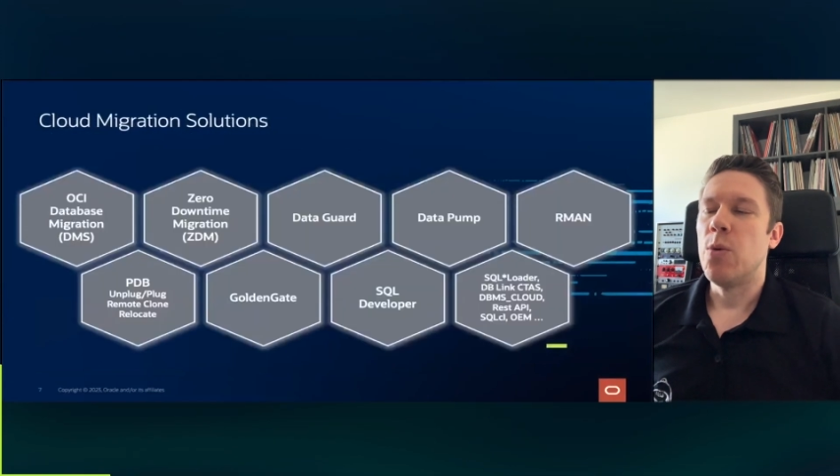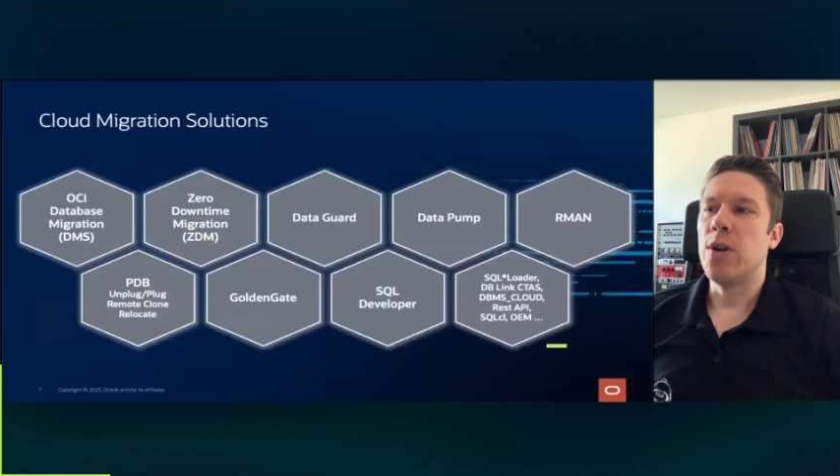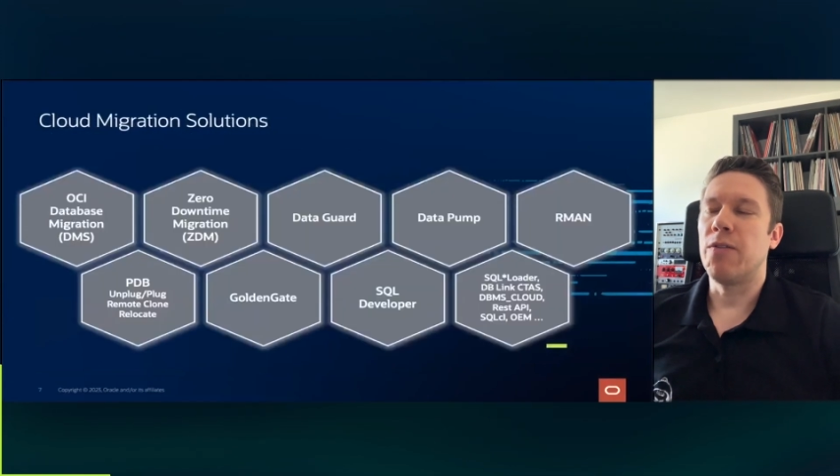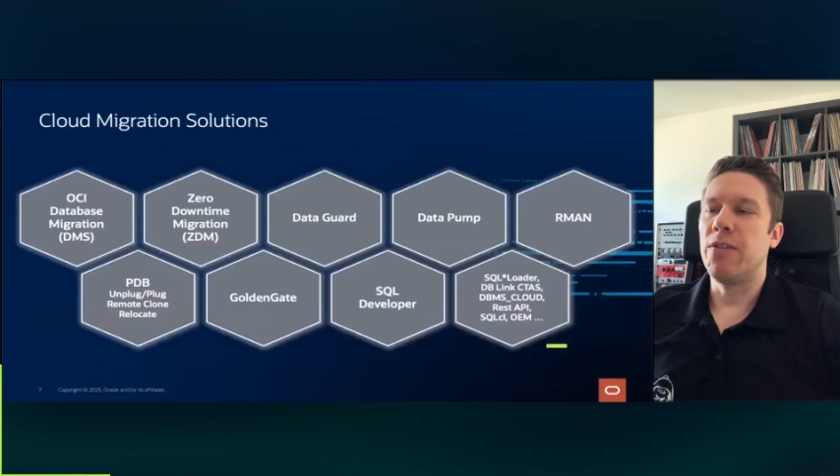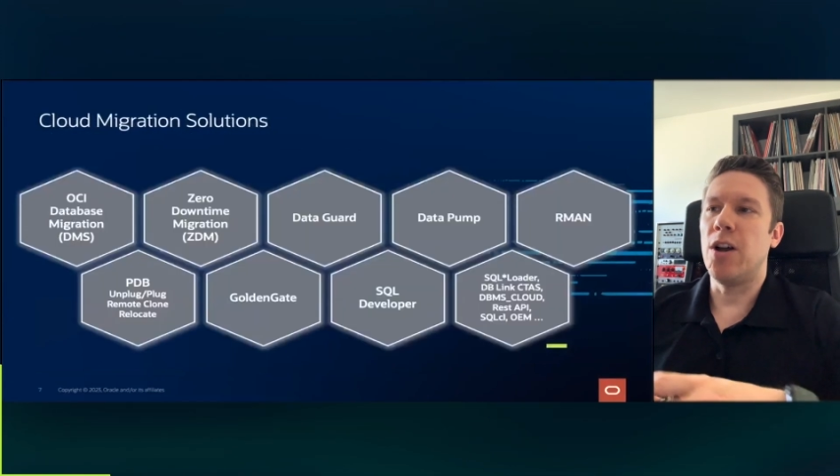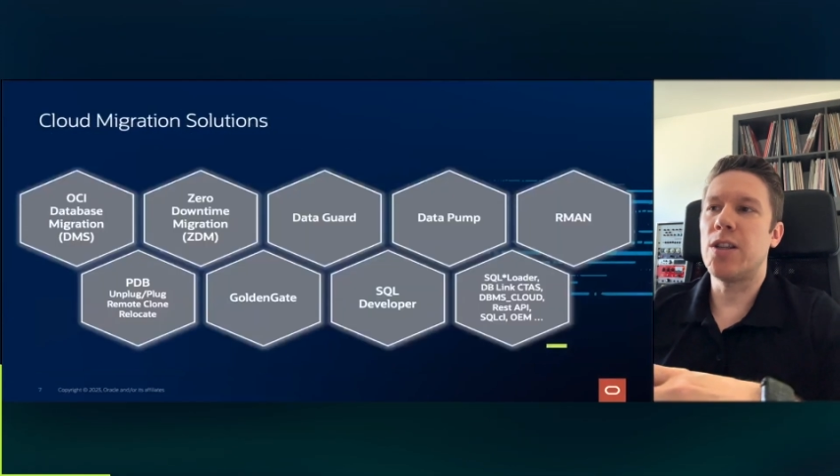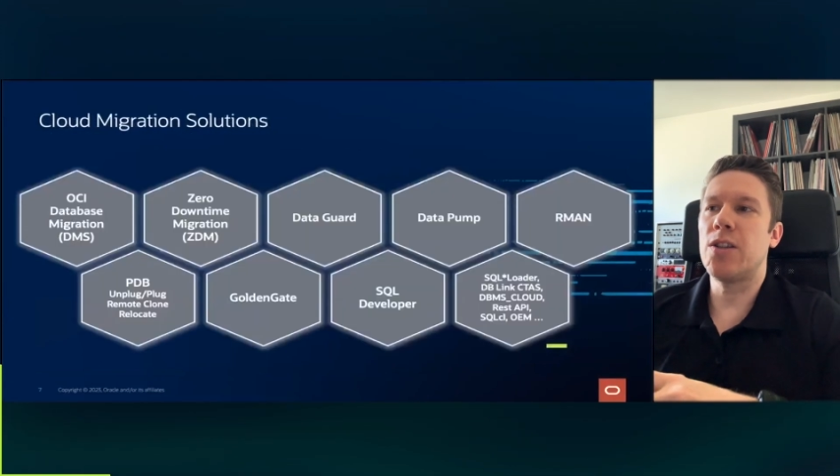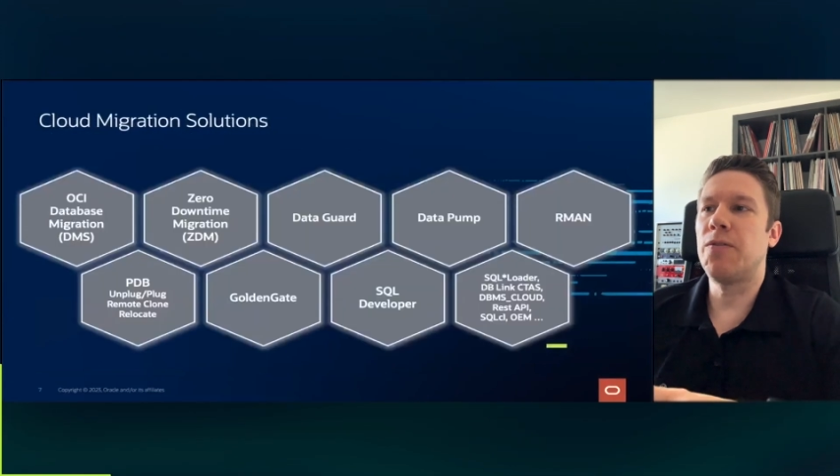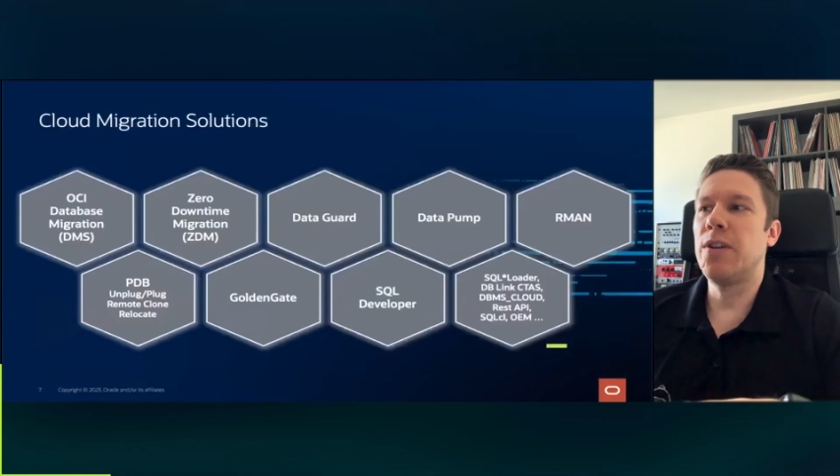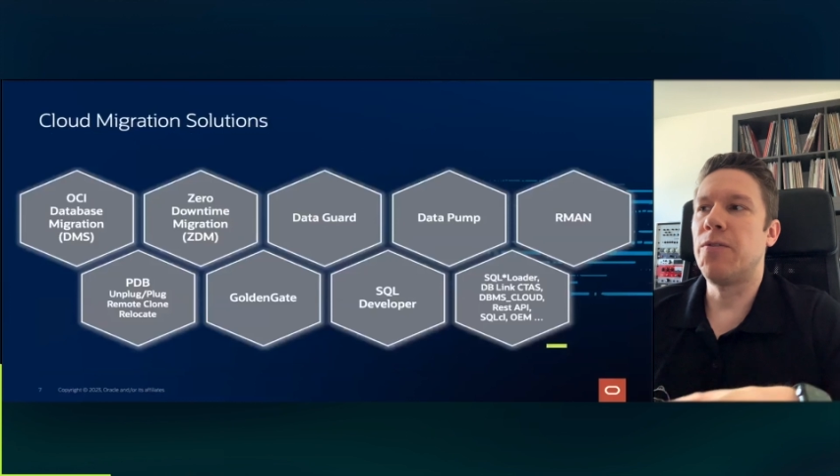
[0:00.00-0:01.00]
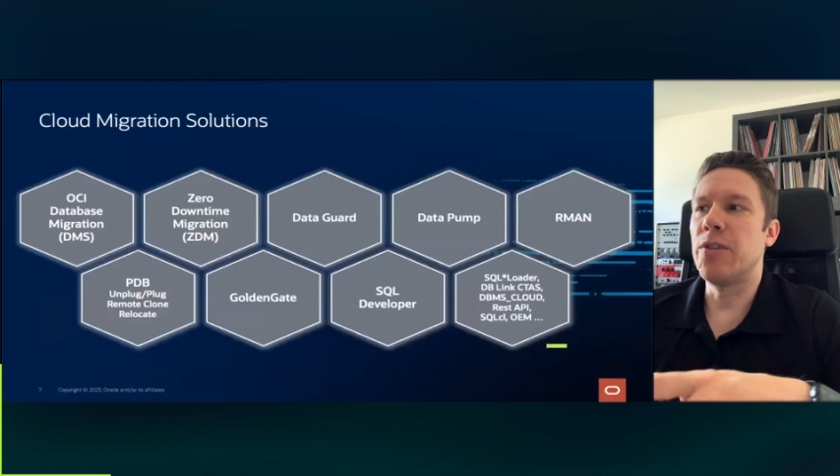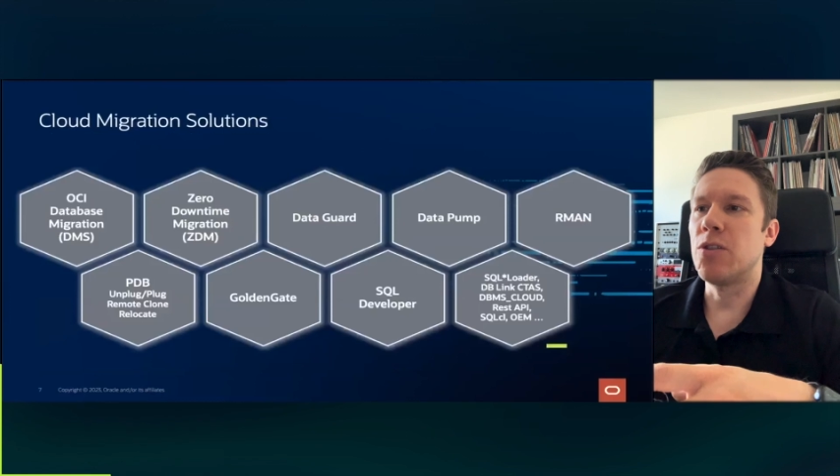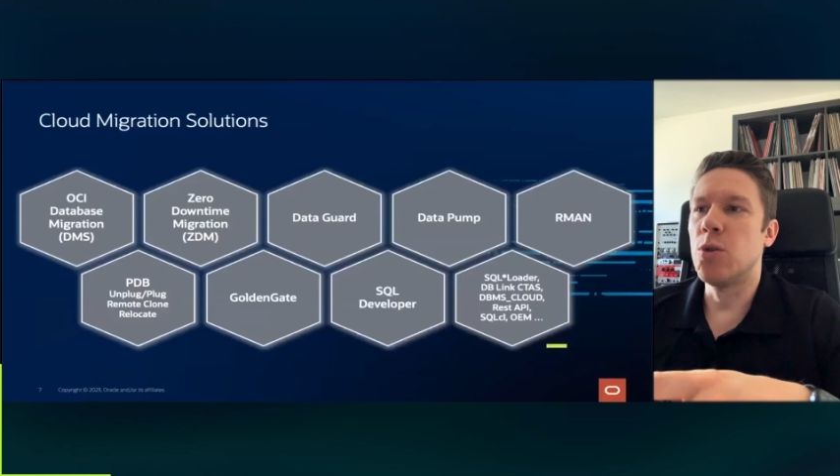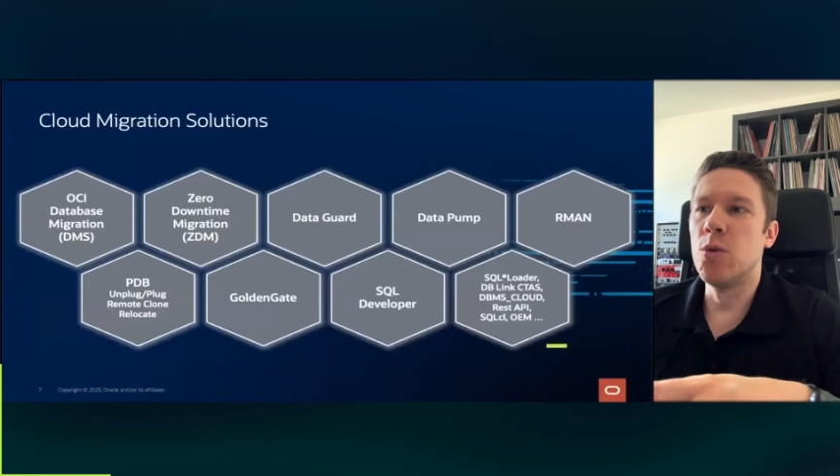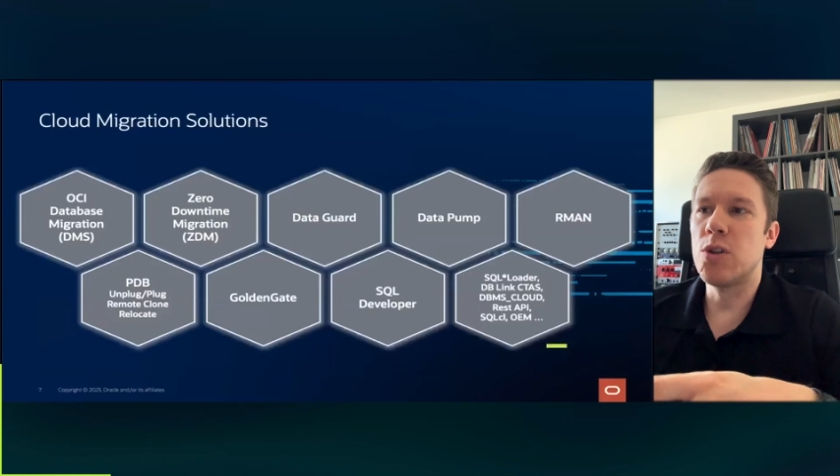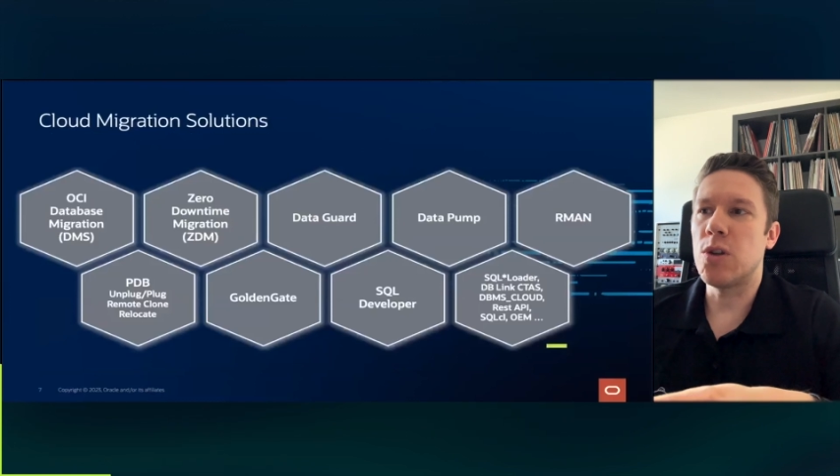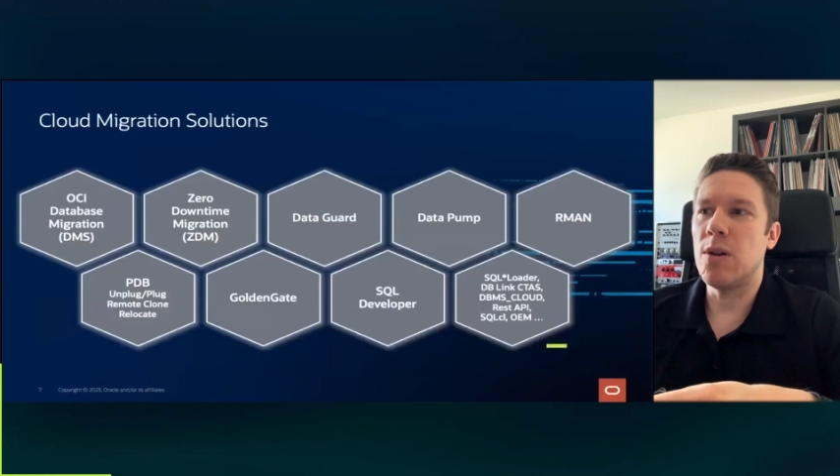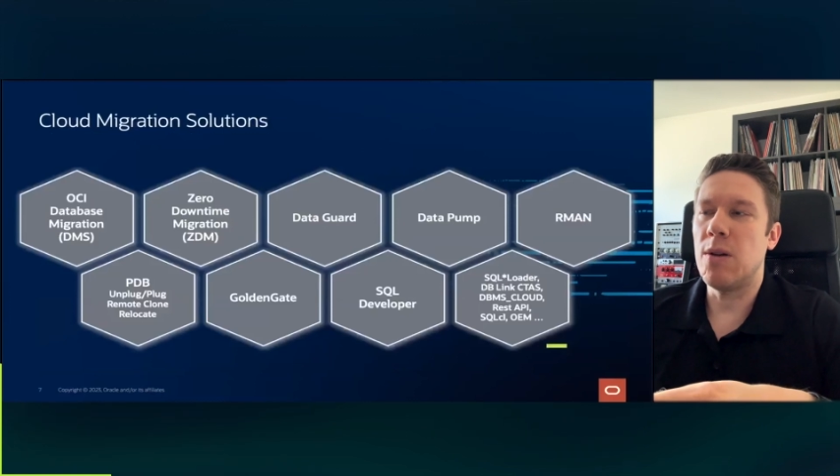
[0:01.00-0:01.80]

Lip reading: we have lots of different tools